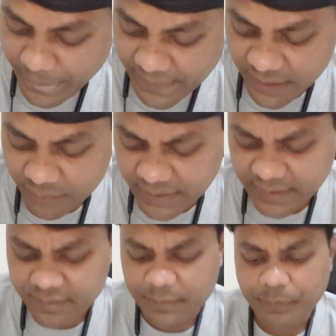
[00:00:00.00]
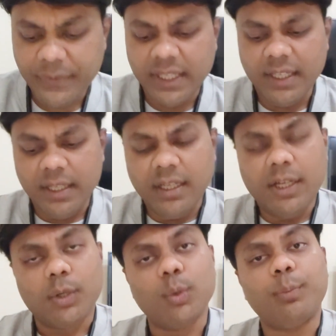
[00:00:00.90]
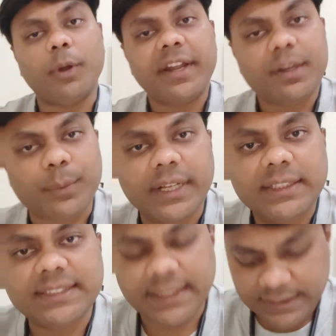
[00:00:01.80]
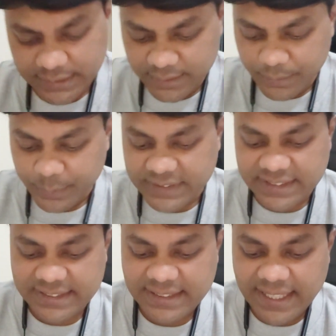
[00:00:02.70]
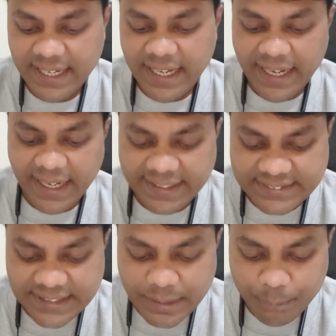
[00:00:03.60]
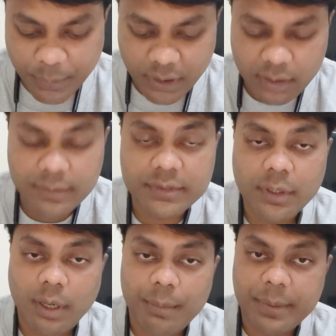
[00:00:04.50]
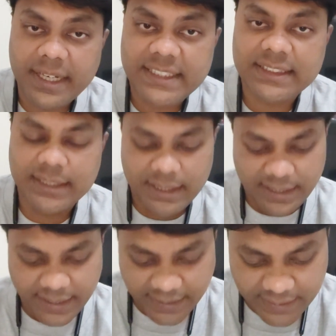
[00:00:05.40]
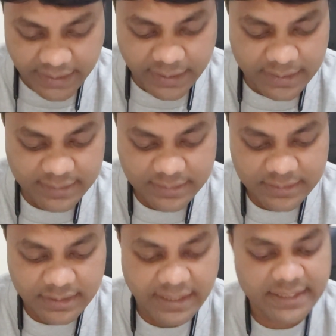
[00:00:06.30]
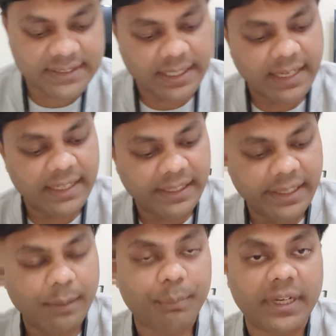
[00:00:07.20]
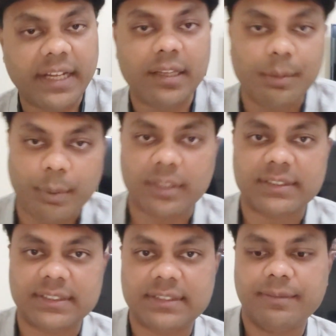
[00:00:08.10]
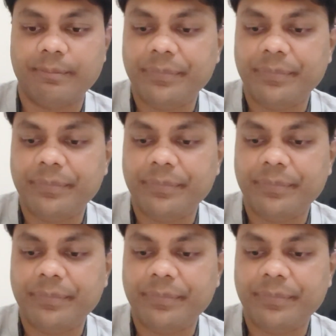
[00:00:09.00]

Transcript: Then we have 2.1 section, which is example of the operational technique that is currently applied in the process.